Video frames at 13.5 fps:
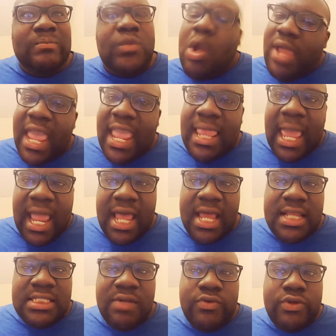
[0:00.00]
okay, like, I
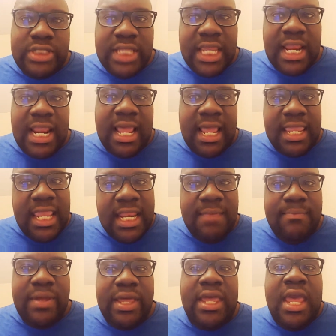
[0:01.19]
understand what you're saying, like, I get
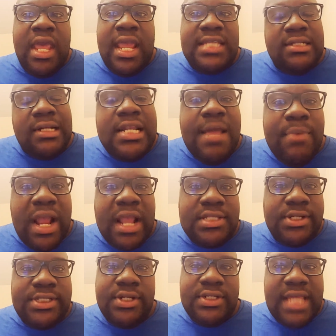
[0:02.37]
it, but is there a number I can
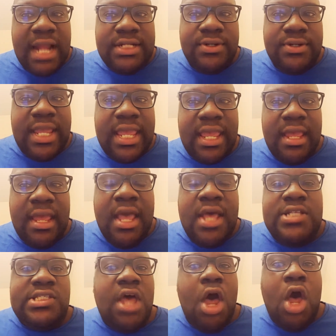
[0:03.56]
talk to your doctor
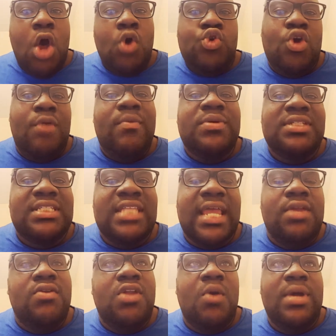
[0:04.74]
at? So Norman was just
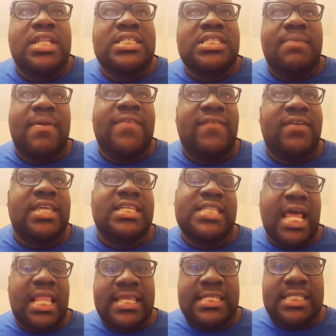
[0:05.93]
like, you know what, this motherfucker is
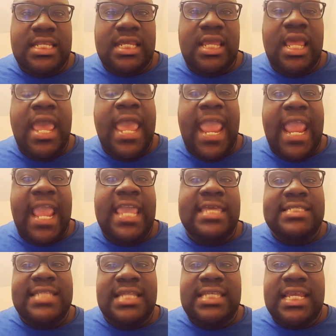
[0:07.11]
not listening, and he
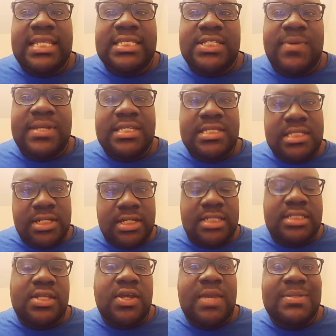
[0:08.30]
is not taking the situation
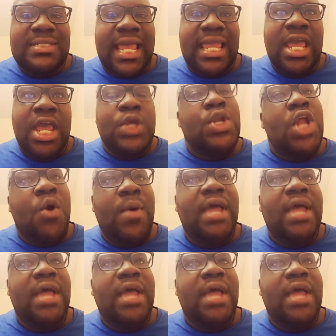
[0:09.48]
serious. So he was like, you know